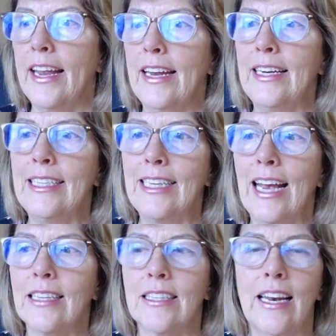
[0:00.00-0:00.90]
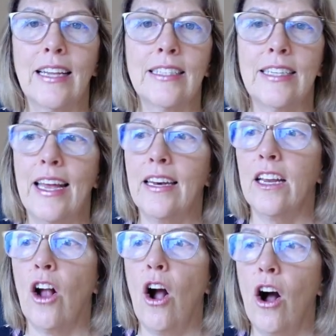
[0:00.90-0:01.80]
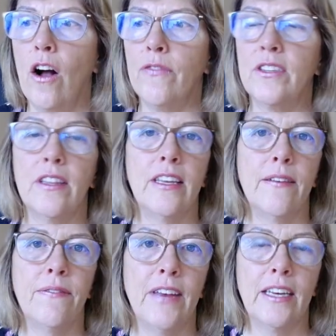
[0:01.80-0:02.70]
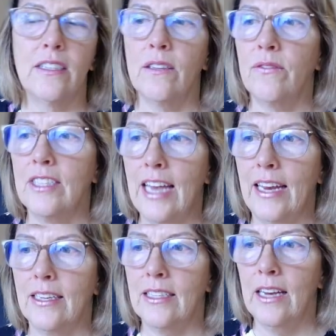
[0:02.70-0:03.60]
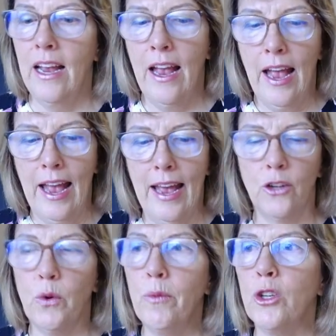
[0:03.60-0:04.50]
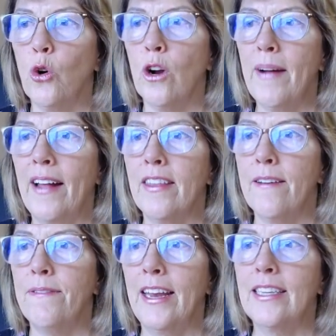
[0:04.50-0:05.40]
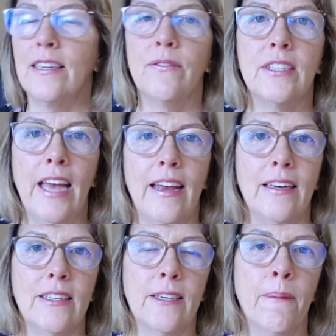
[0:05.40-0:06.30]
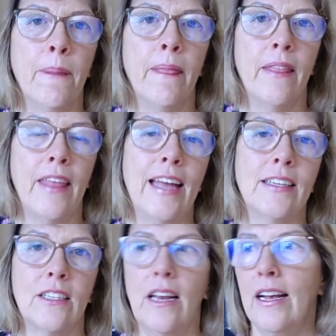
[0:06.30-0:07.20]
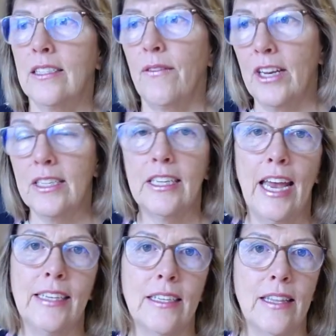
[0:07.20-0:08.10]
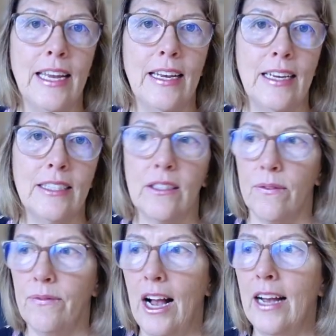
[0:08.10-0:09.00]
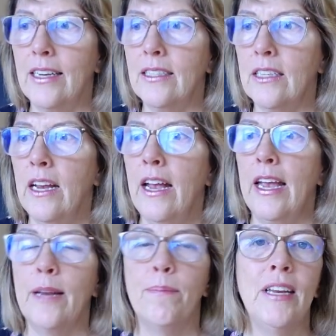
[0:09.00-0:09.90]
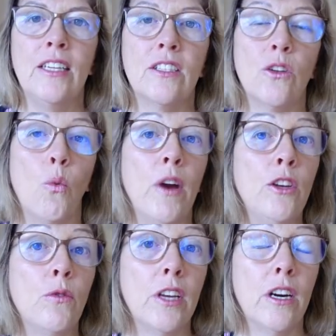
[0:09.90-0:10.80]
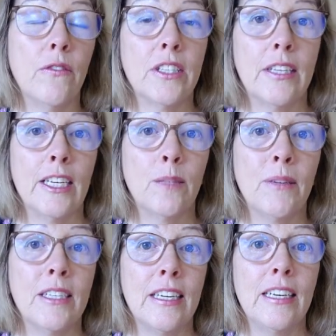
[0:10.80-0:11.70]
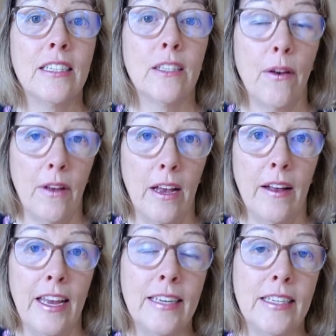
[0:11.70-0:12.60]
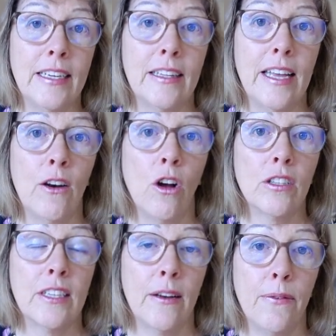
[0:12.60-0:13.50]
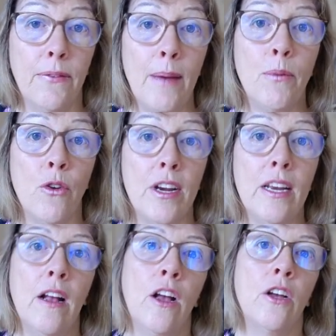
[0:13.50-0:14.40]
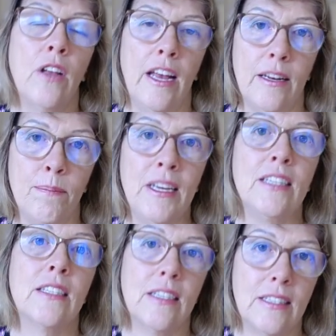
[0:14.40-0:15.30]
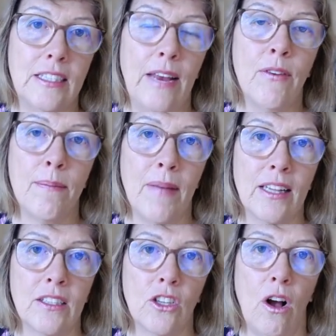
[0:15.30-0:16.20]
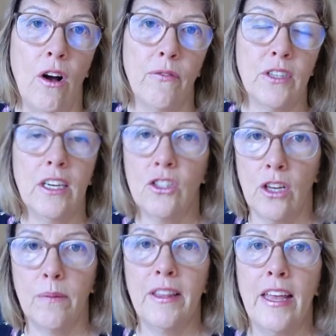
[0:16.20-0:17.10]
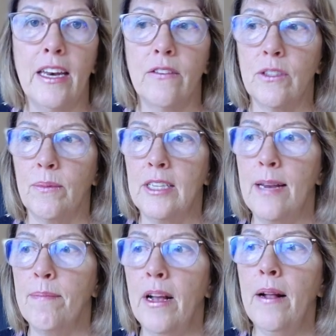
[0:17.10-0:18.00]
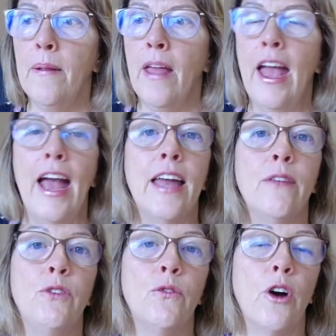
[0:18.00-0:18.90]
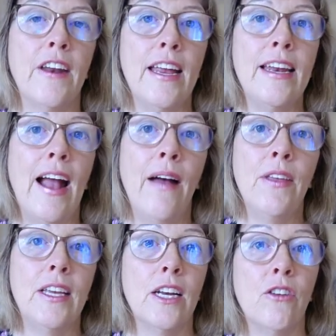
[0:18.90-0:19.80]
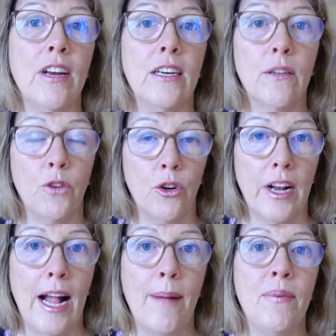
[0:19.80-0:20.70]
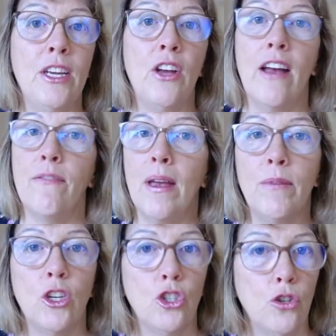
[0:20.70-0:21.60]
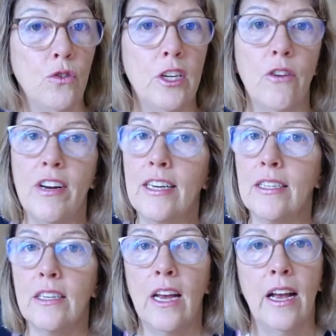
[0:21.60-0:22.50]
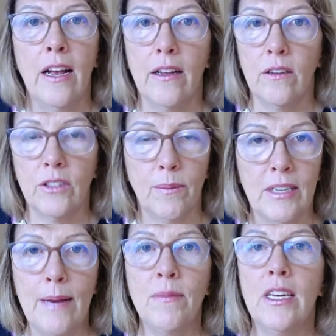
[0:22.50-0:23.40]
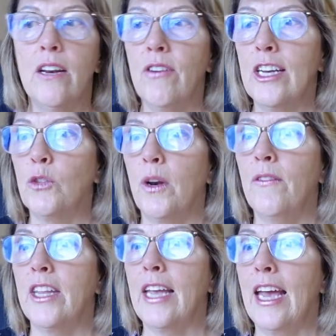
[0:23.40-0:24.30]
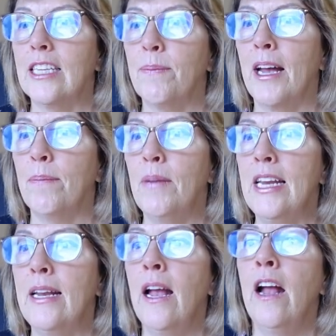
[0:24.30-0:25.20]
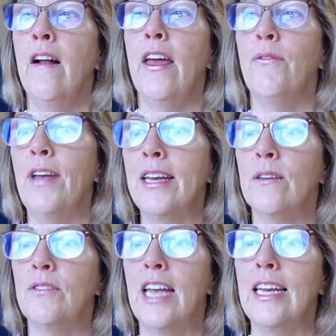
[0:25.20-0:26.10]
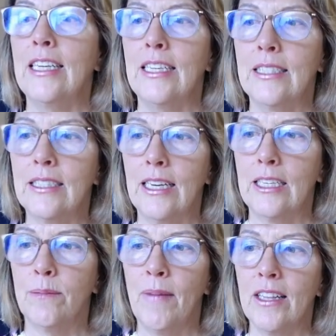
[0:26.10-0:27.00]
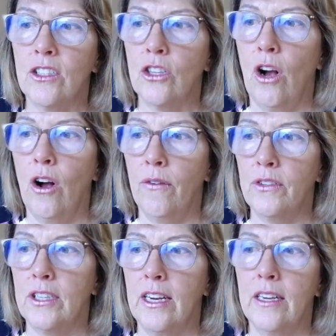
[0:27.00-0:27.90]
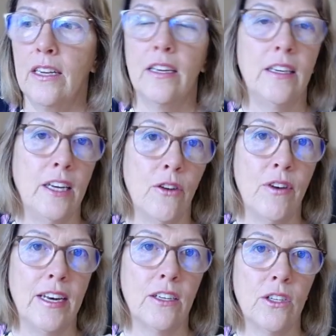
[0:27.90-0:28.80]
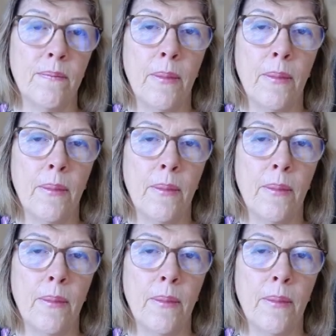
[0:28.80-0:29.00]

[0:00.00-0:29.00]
any tax outstanding after the effective date. And when we talk about the effective date, that, as I've indicated there, is defined. It means when your year of assessment is ending at the last day of February, it means 7 months after, so it'll be the end of September. And if you've got any other year end, if you're a company, you have maybe a June year end, a September year end, whatever the case might be, effective date is 6 months after year end.